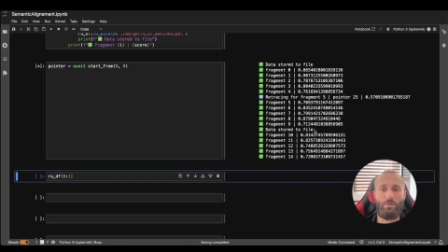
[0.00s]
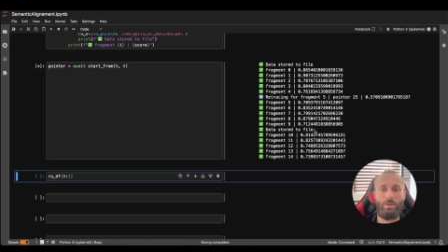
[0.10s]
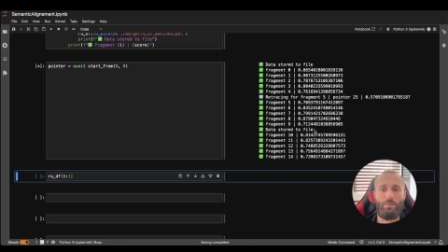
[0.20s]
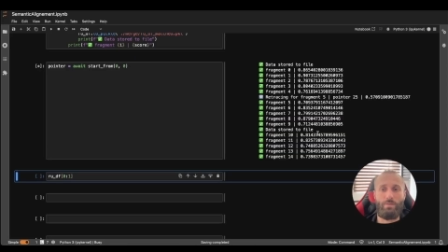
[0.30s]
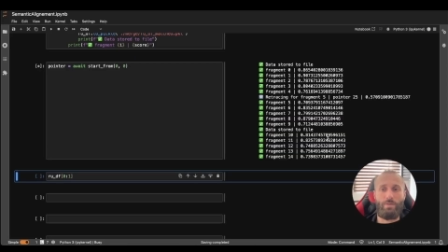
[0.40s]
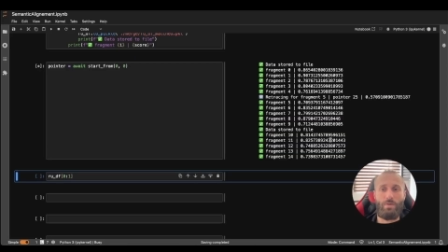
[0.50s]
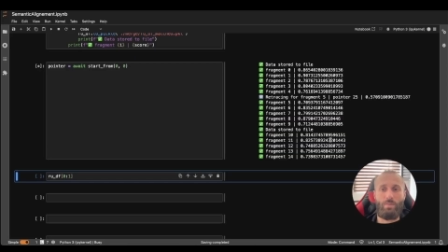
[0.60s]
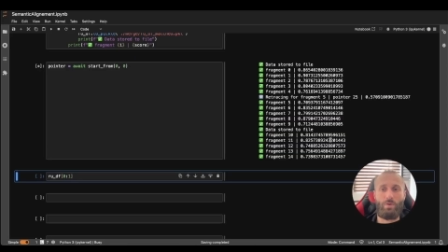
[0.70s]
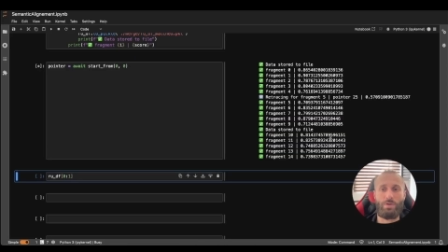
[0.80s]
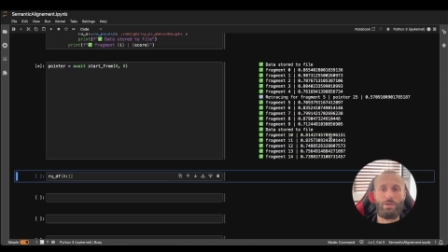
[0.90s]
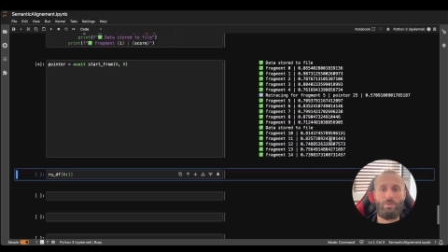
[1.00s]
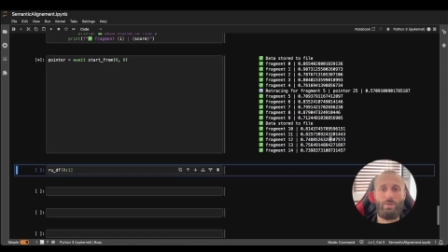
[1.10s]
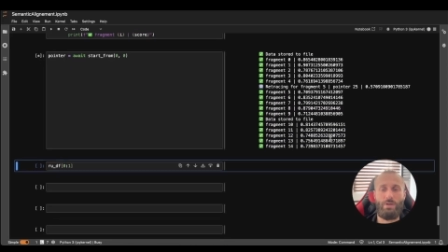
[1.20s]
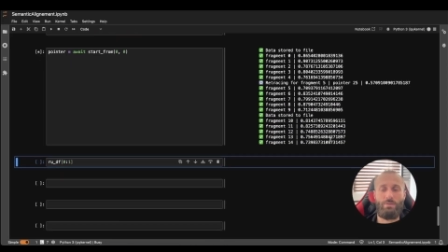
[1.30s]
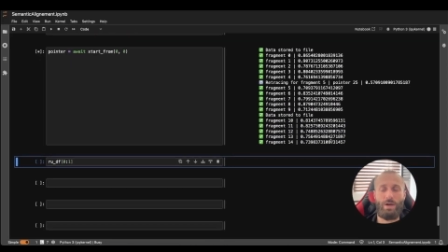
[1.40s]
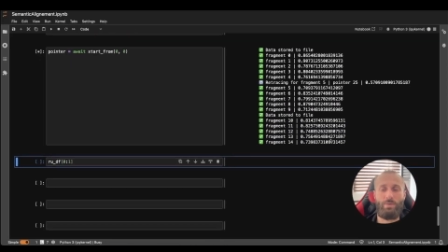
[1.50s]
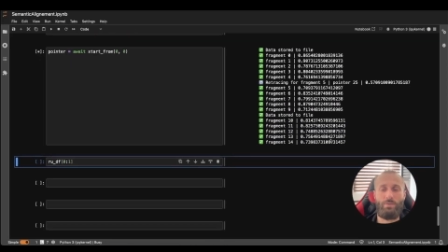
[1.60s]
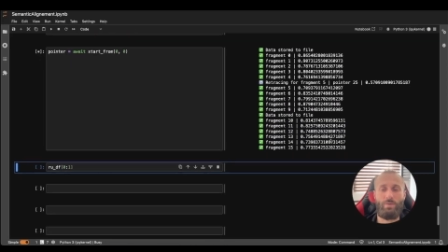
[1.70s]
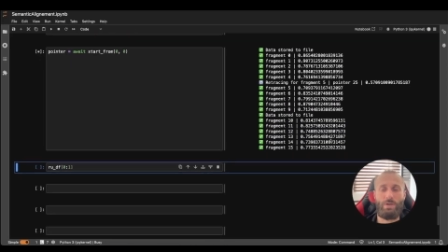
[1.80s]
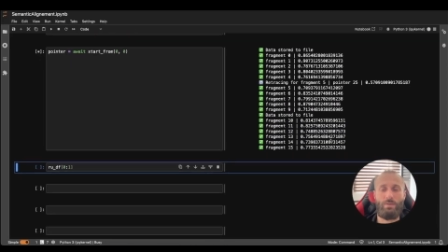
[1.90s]
If our process will be interrupted
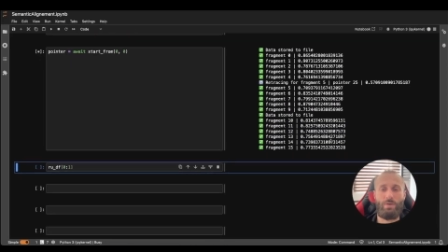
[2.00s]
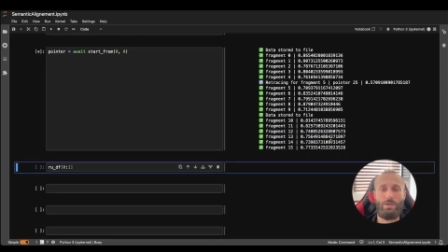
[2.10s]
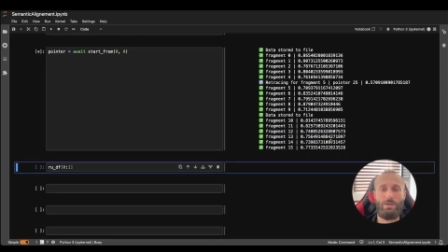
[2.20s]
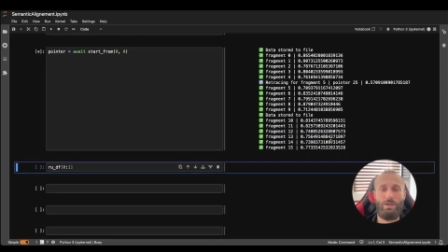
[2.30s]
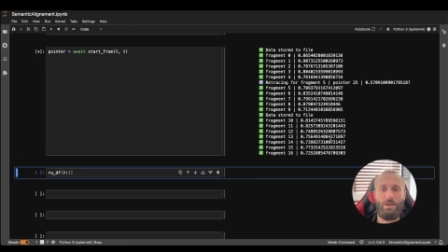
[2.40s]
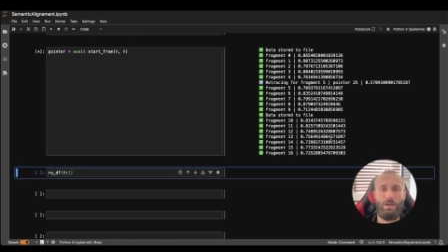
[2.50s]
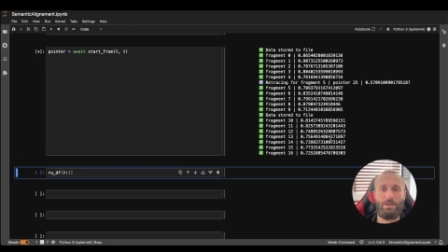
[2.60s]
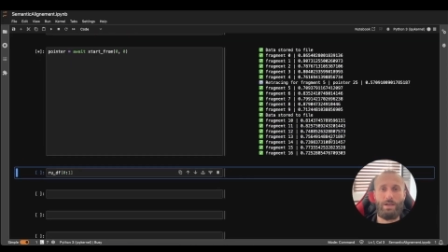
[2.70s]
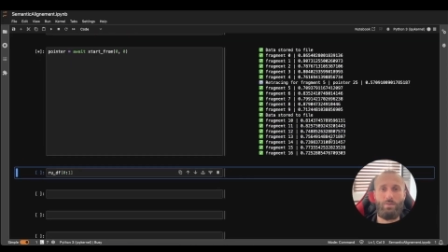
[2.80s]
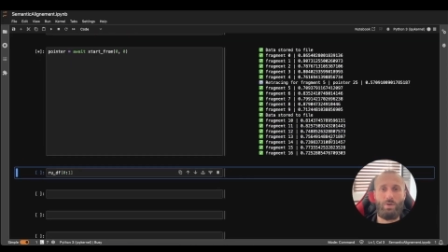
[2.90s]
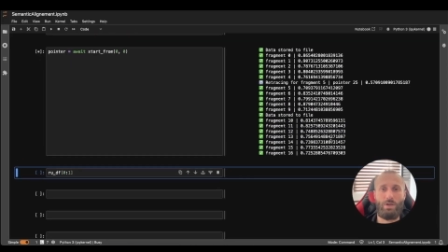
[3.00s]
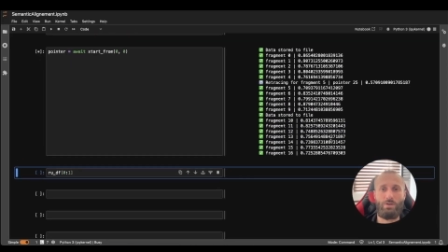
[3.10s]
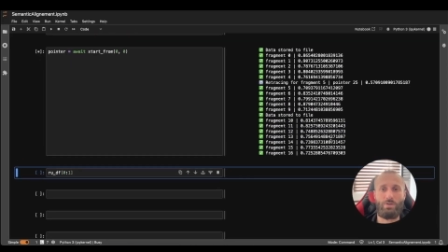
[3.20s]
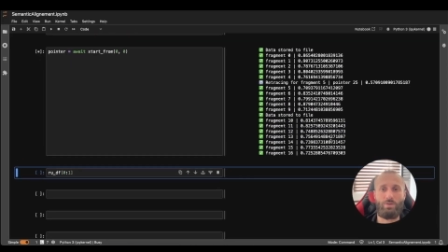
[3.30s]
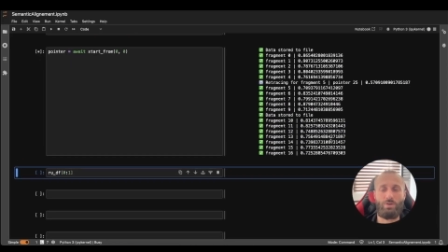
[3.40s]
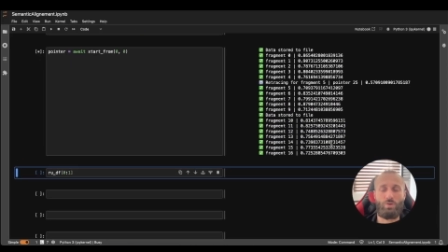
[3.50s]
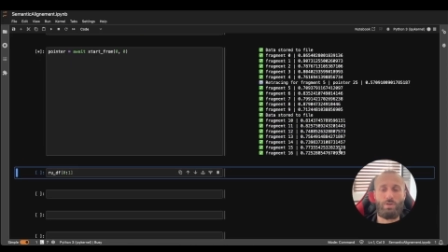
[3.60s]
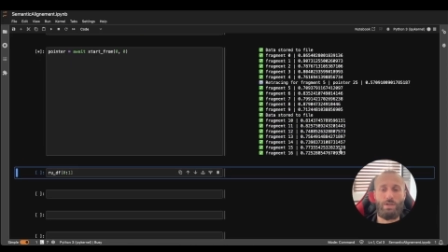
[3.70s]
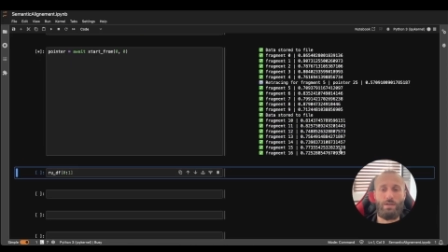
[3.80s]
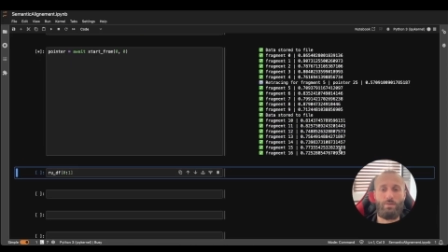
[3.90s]
for whatever reason, then we can just restore
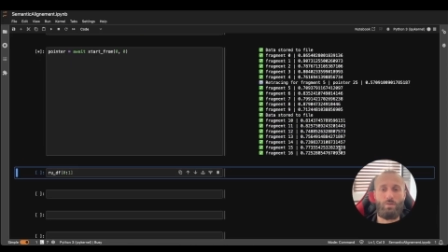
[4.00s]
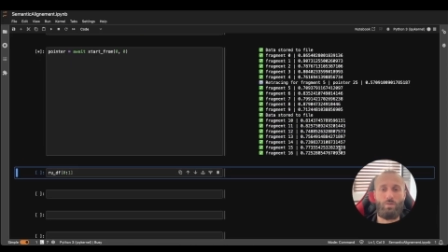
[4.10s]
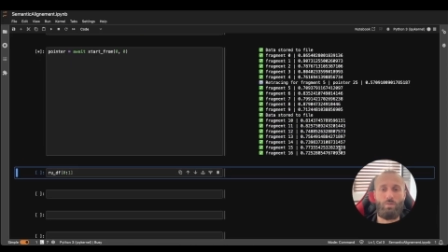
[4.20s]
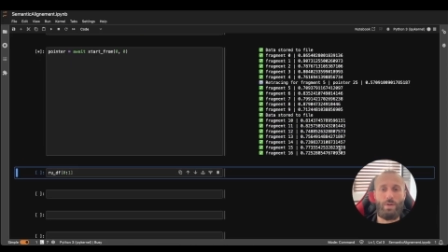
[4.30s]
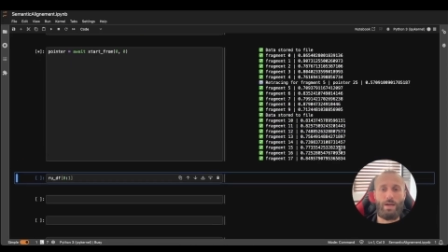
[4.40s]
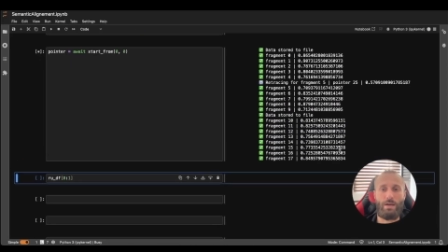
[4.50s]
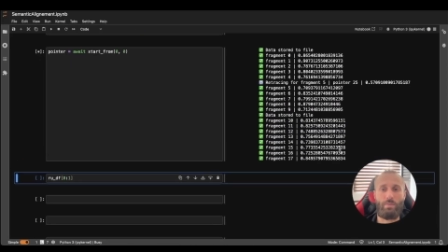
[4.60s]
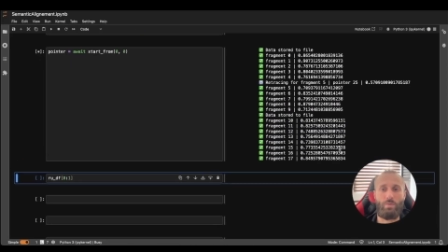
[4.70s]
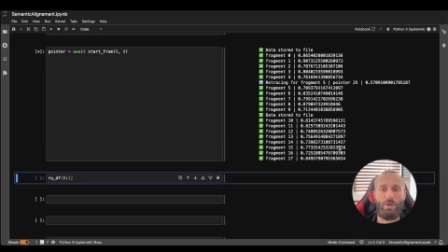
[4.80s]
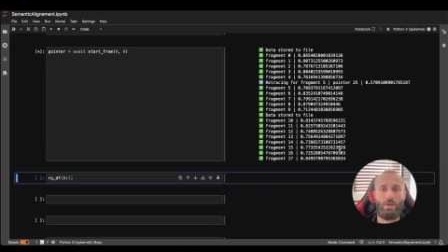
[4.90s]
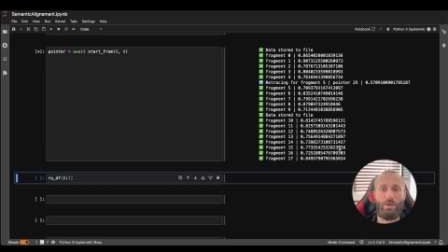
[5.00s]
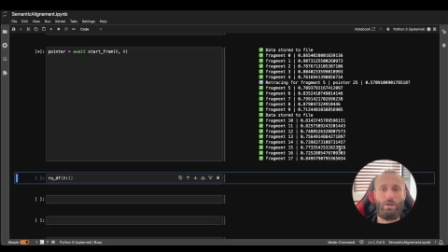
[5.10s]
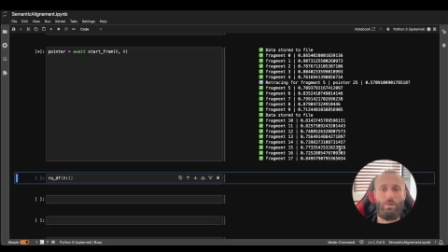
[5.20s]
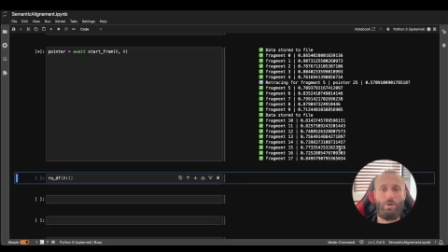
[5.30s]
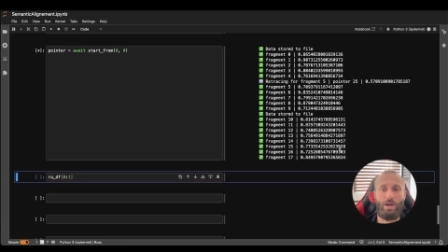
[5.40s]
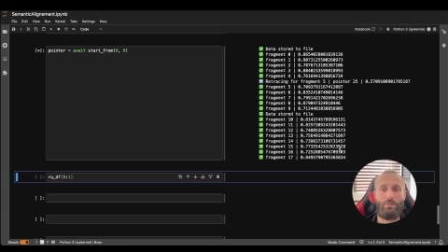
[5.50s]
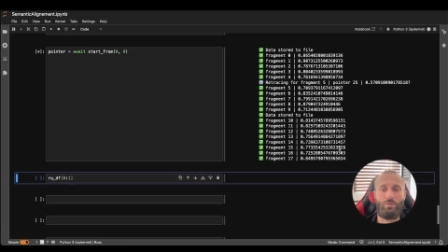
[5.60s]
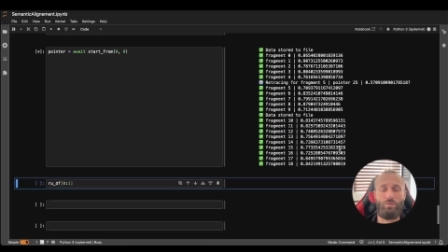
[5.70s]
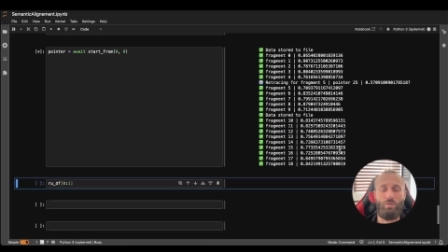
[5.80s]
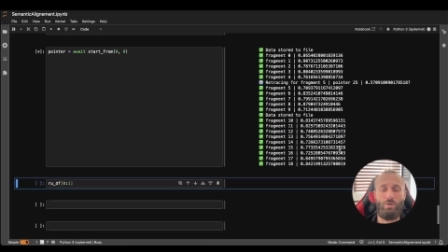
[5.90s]
the data from backup. We don't have to
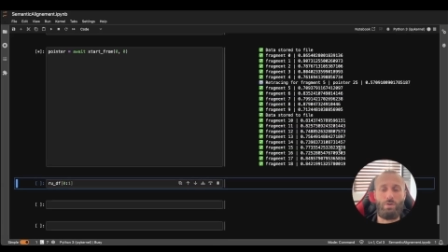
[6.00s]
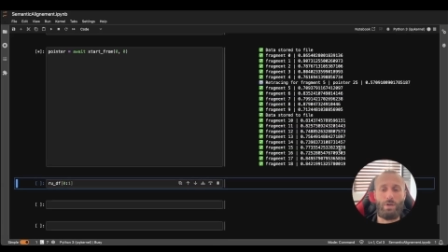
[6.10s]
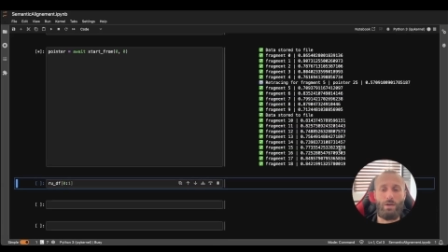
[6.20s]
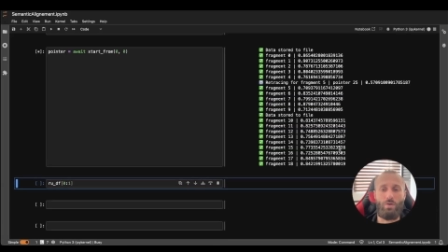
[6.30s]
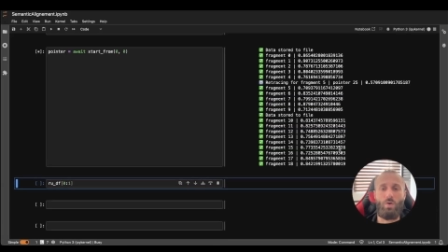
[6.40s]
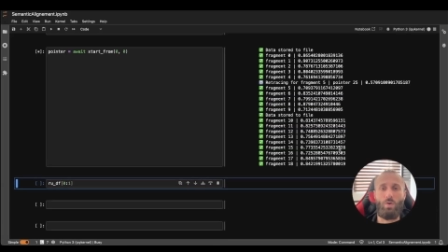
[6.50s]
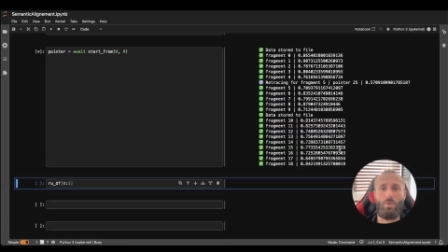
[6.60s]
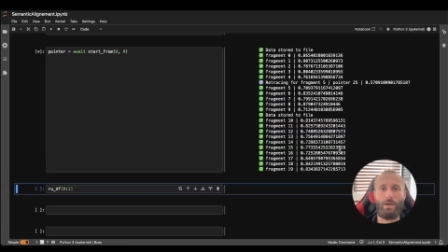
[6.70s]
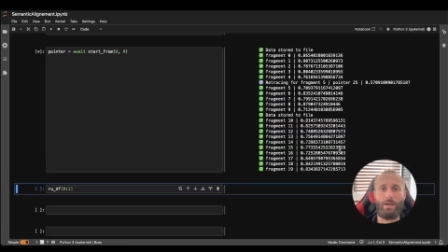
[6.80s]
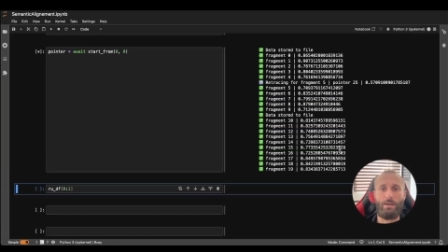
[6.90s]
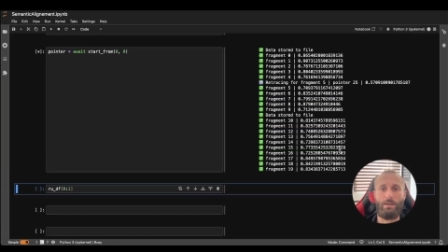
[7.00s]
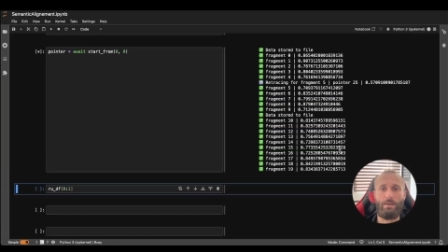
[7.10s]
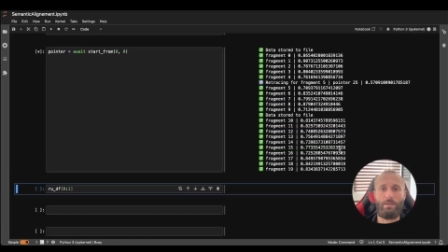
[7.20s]
do it like all over again.